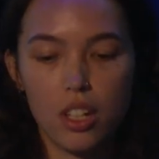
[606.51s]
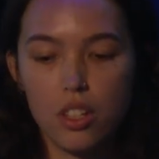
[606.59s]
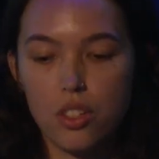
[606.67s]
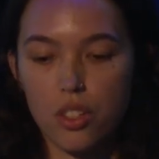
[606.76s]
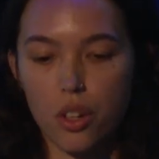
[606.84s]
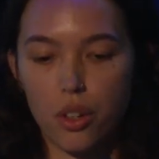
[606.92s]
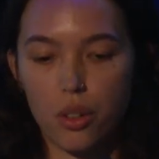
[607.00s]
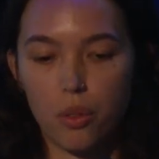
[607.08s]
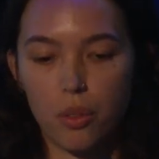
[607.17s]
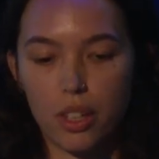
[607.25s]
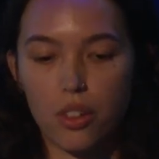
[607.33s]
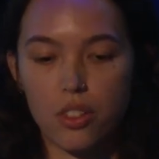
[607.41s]
So
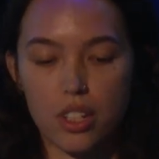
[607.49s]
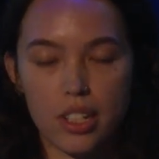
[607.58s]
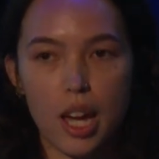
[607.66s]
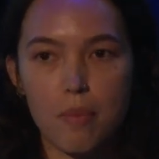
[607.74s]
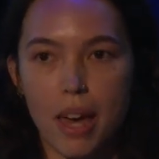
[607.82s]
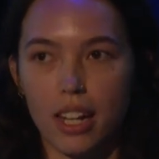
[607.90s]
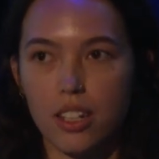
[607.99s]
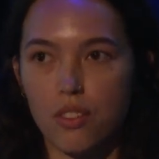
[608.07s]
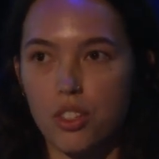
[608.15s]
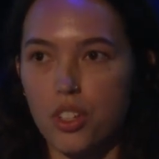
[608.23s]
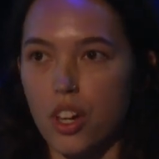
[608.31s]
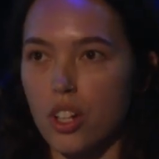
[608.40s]
we use a timed active
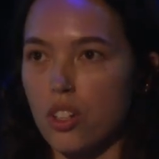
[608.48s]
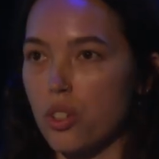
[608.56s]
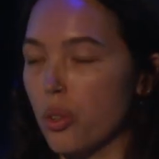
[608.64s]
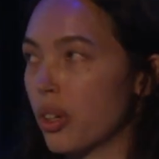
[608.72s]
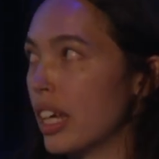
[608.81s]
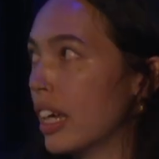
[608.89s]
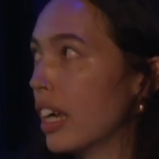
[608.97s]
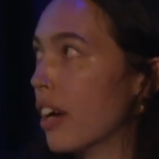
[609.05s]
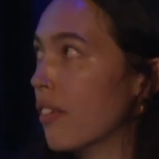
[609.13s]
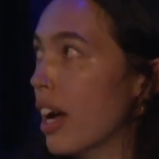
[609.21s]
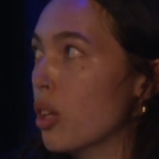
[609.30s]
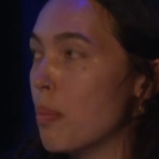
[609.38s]
search looking
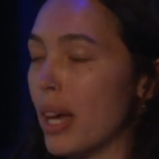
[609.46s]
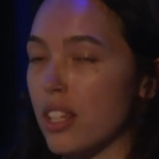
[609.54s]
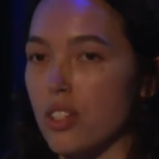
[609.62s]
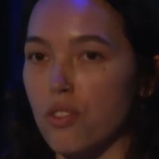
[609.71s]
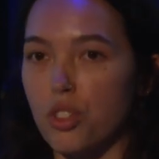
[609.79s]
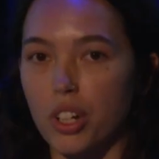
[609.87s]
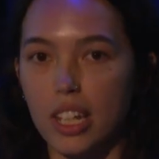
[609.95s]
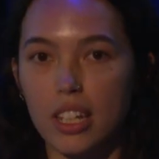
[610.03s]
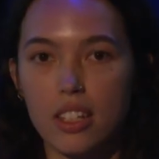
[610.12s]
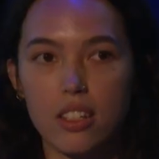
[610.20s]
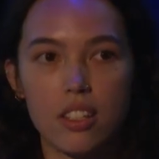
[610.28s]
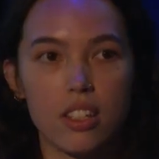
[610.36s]
around the base of
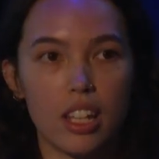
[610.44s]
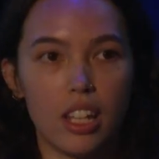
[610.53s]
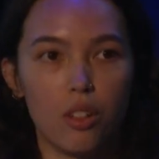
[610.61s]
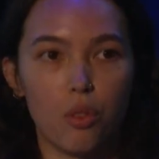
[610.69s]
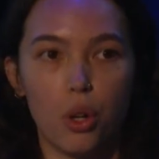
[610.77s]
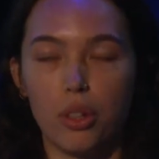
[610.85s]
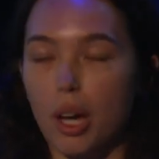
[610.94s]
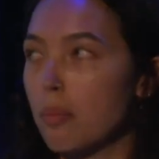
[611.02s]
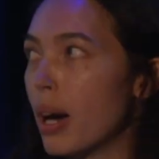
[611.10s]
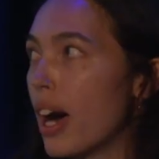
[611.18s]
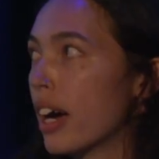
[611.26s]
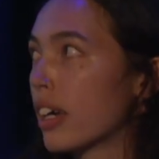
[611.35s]
trees, in rolled up
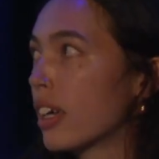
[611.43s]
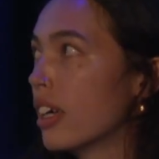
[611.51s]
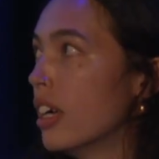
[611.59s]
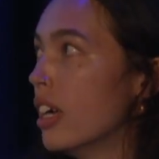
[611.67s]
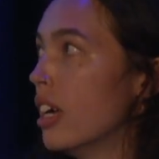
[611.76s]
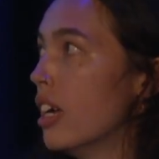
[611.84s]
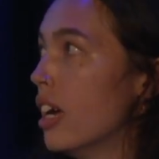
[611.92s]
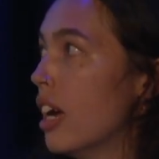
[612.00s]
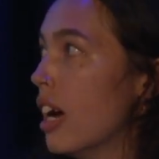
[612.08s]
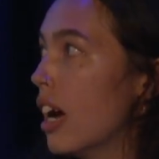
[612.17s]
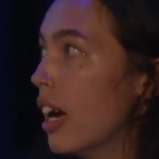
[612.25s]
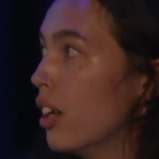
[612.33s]
bark,
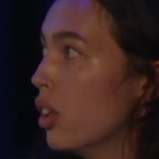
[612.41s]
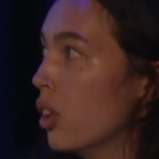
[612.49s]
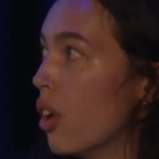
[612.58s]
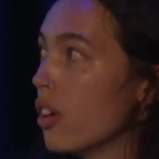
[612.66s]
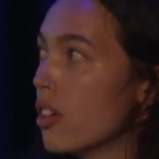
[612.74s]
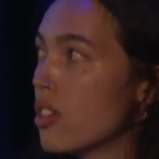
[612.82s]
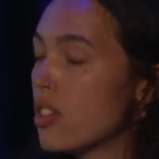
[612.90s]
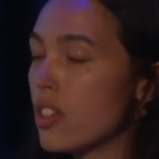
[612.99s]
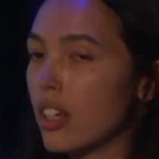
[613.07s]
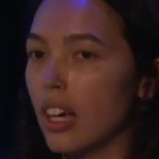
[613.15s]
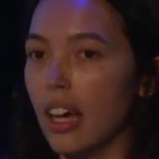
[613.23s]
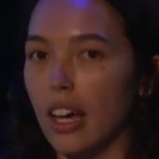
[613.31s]
under
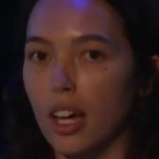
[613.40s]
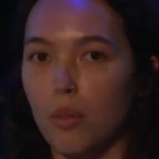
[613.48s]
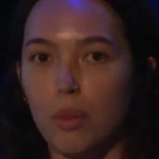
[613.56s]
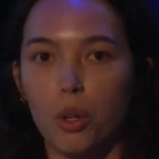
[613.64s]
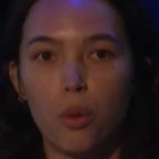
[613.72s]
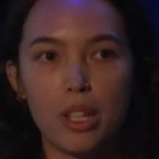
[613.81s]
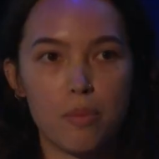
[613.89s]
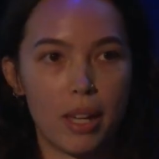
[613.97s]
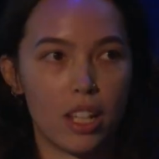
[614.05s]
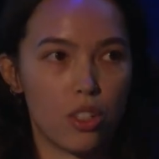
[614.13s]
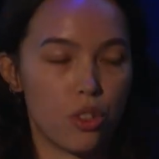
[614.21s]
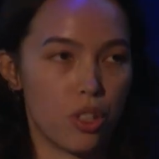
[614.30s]
logs, but always
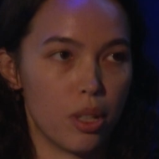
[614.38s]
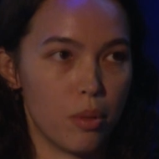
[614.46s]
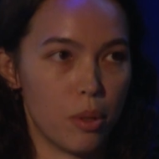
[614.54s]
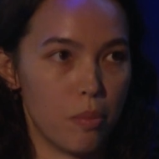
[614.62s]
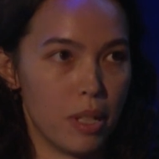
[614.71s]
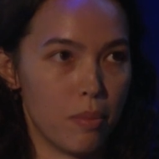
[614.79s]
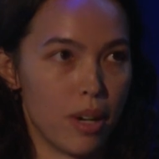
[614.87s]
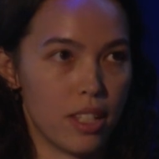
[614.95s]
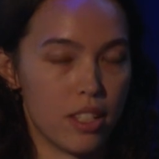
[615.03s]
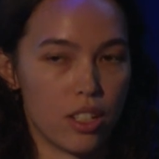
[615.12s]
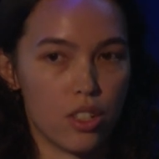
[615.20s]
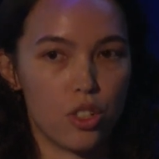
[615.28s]
making sure that we were
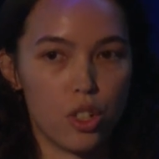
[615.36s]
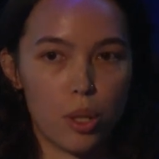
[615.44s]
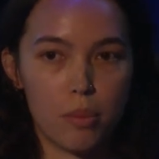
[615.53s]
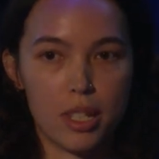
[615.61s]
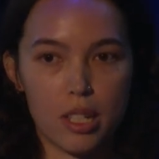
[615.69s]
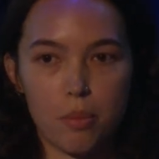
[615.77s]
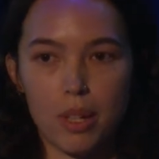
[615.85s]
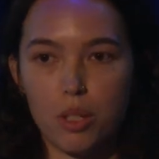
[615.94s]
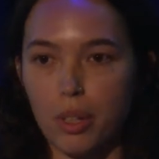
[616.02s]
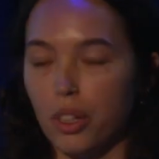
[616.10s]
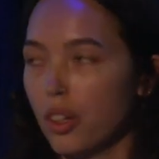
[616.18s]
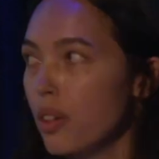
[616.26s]
minimising disturbance as best
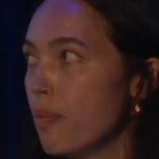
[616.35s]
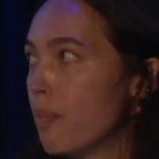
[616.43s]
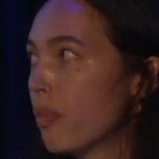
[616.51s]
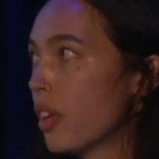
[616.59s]
we could.